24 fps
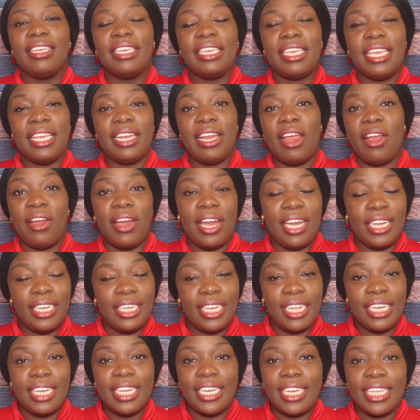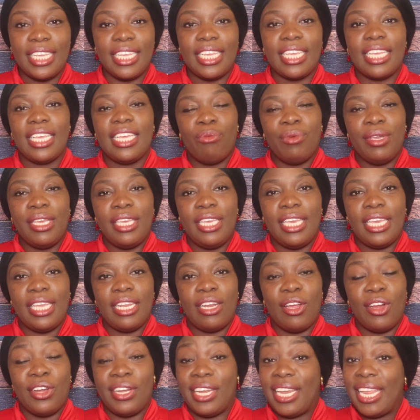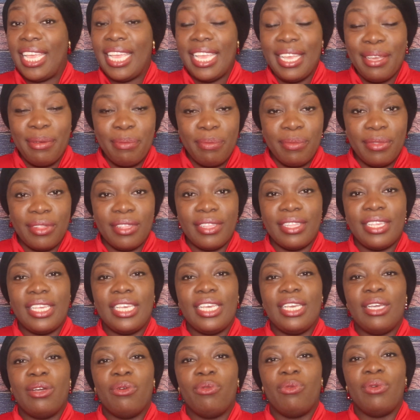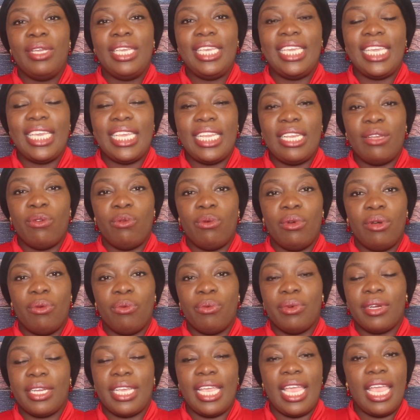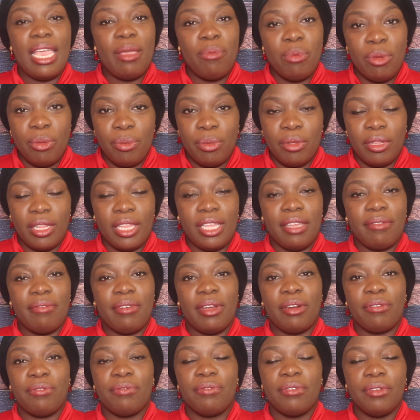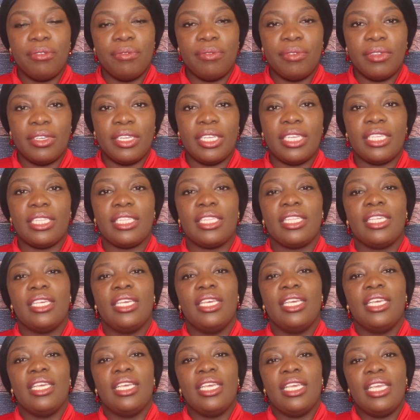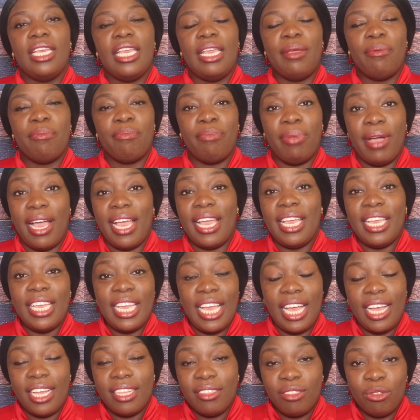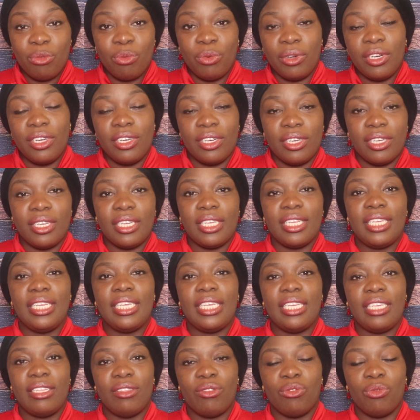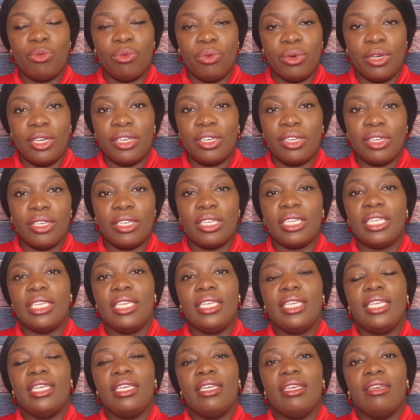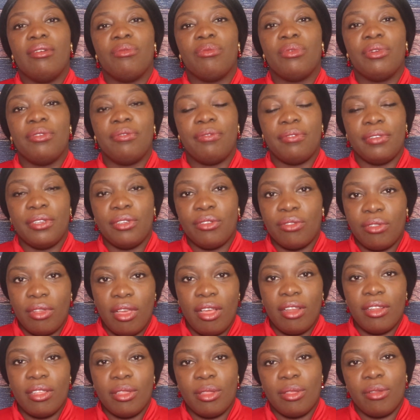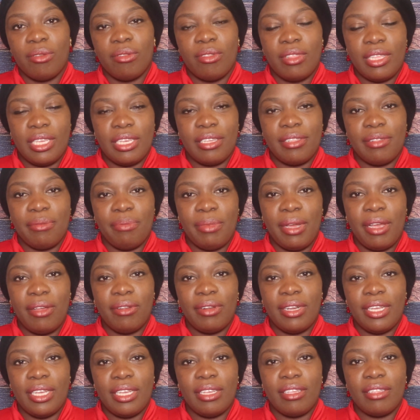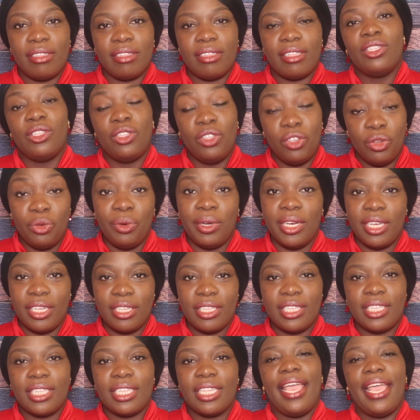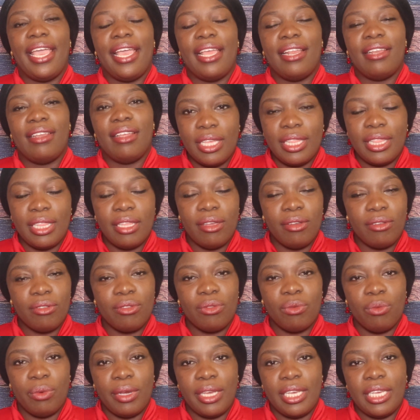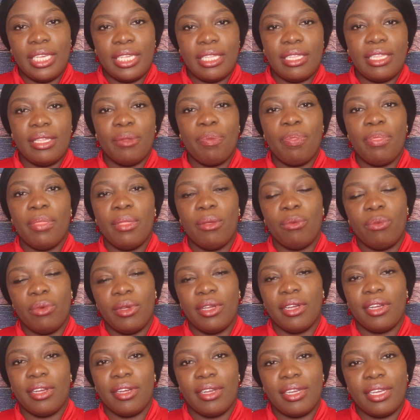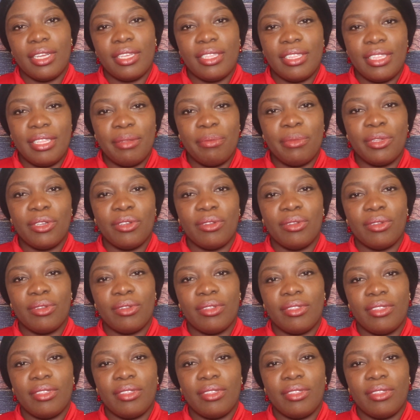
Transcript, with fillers: get our identity, we get our names, we get what we're capable of, our fruitfulness, by God's word. His word reveals all of those things about us to us. And in those ways, we're similar